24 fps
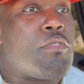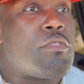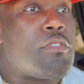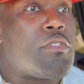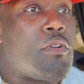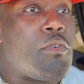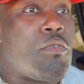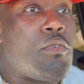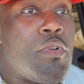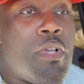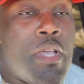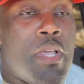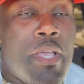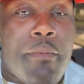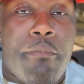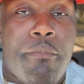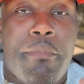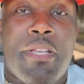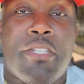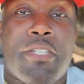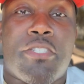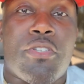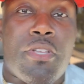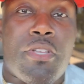So
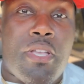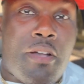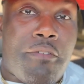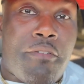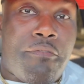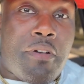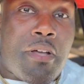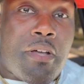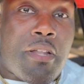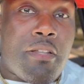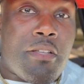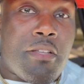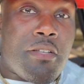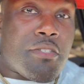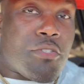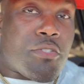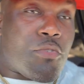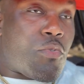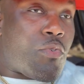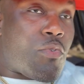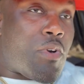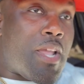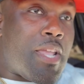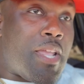make sure y'all follow us
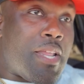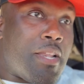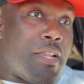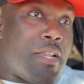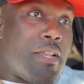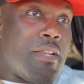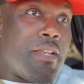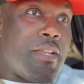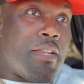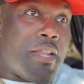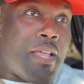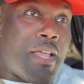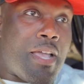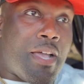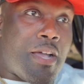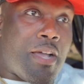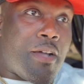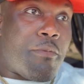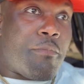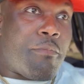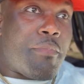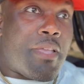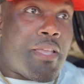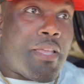right
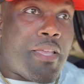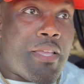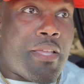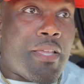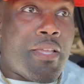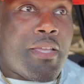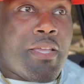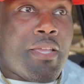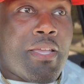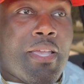now, man.